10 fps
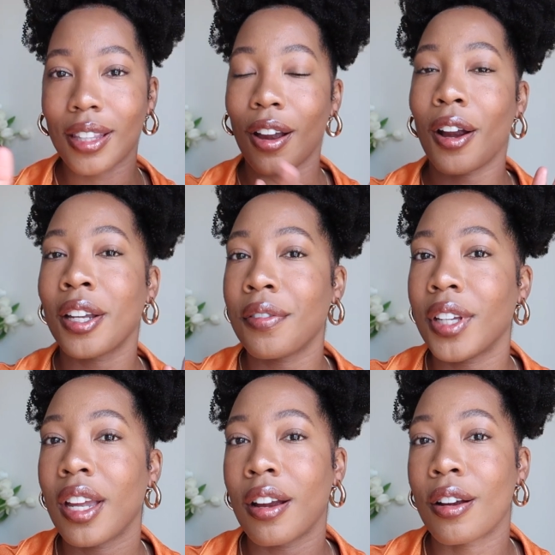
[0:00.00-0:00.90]
the
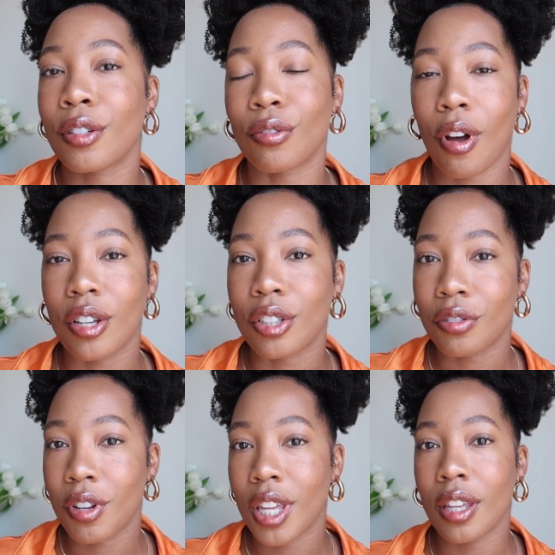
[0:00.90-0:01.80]
Hergivenhair
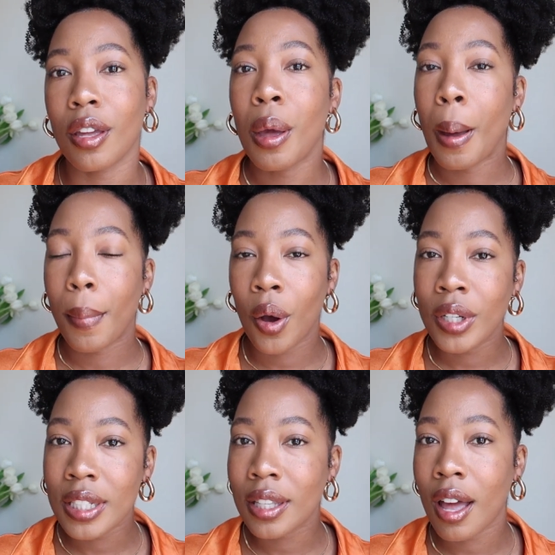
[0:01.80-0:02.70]
Drawstring
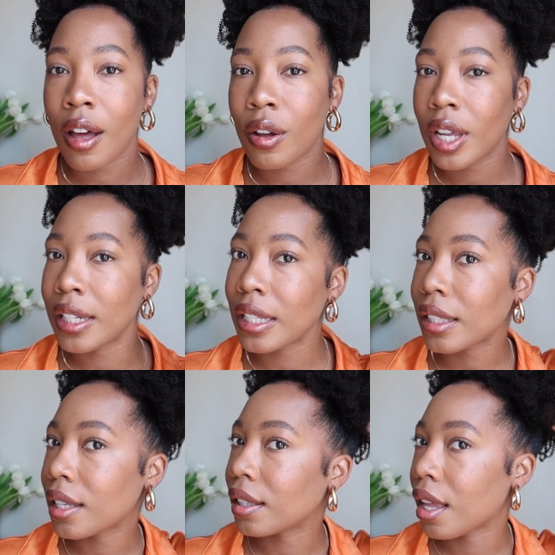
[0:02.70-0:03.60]
Ponytail, and this
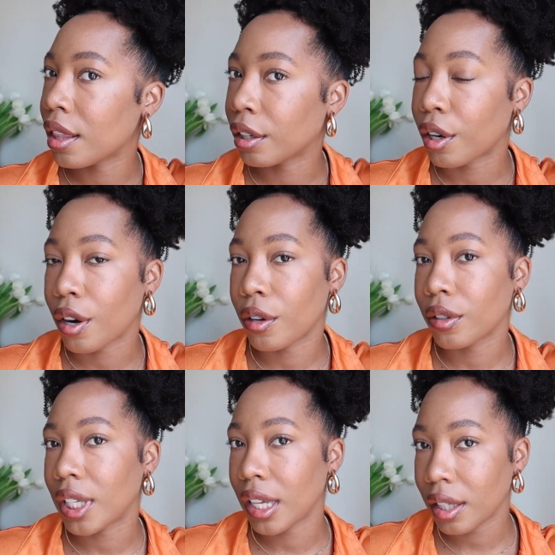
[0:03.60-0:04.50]
is in the curl
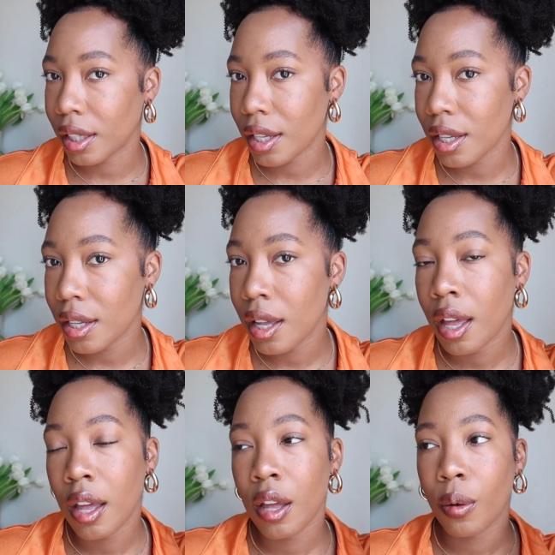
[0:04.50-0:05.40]
Kinky,
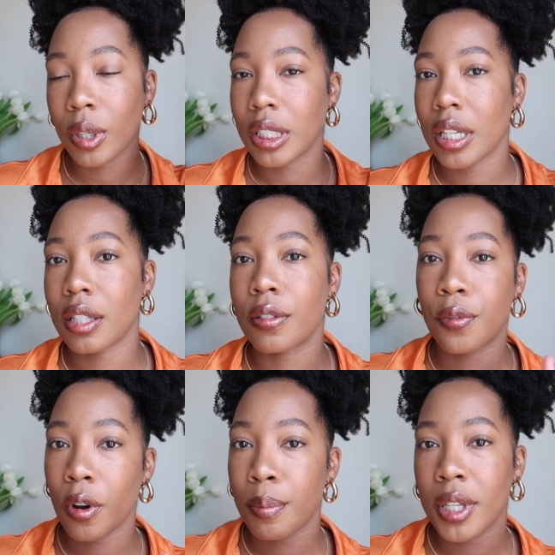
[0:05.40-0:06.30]
which is
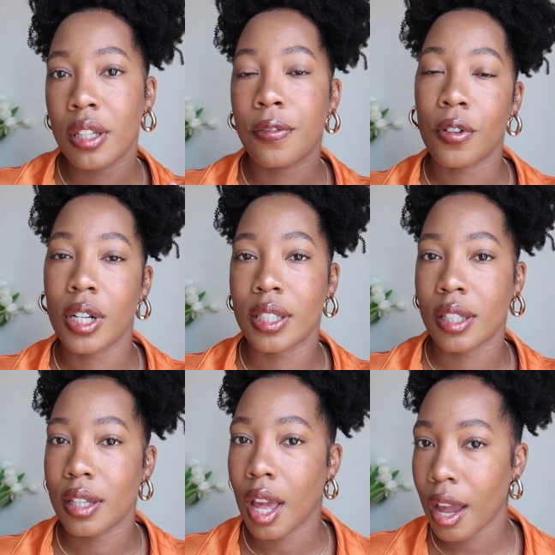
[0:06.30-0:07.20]
4B,
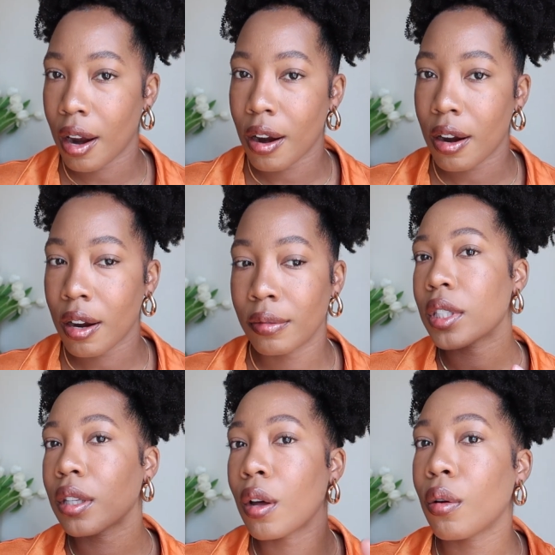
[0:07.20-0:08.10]
4C hair.
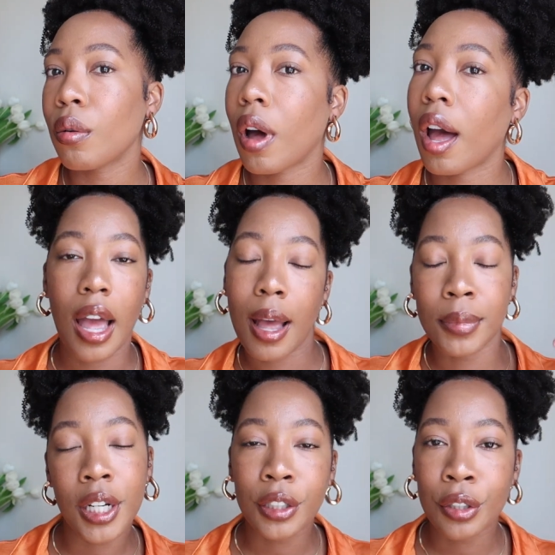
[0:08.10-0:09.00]
So I'm
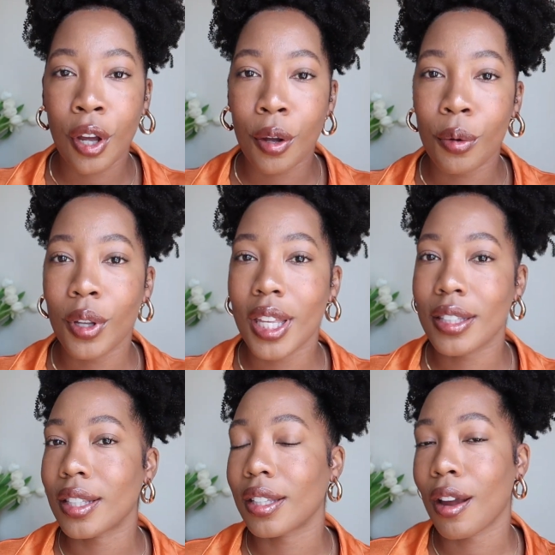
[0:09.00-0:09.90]
letting you know, is
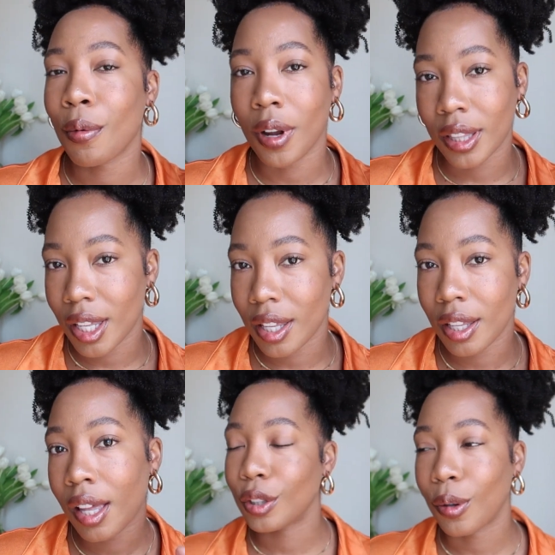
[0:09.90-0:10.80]
this hair worth
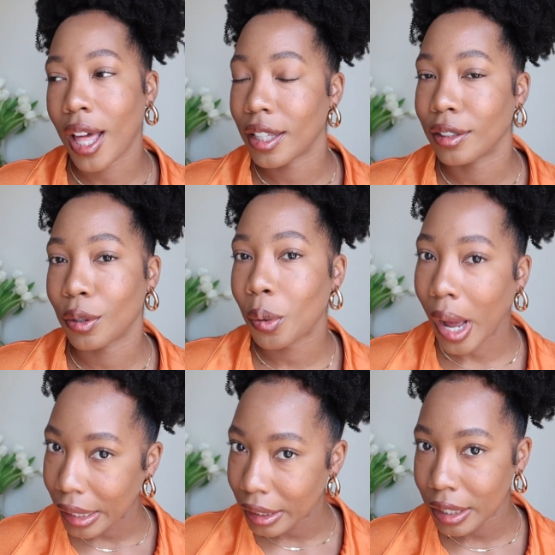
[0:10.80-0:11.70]
it? Do I think the
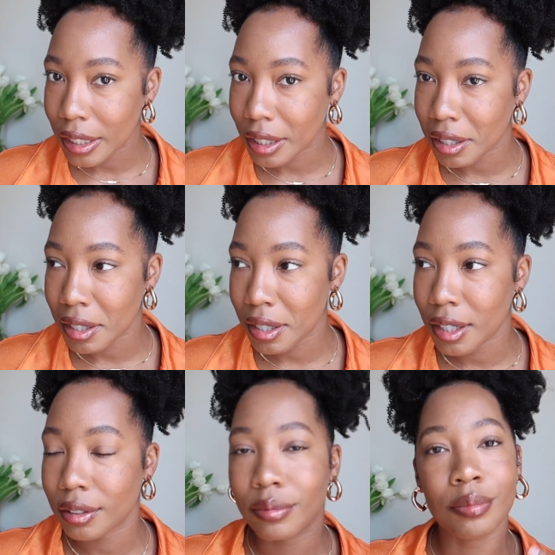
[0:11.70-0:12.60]
quality is
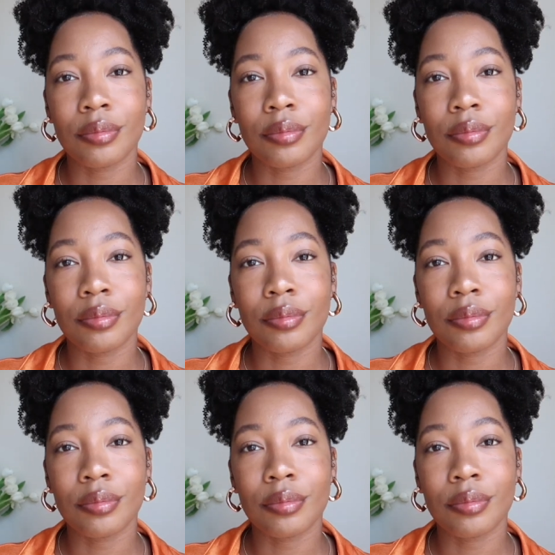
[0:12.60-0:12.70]
good?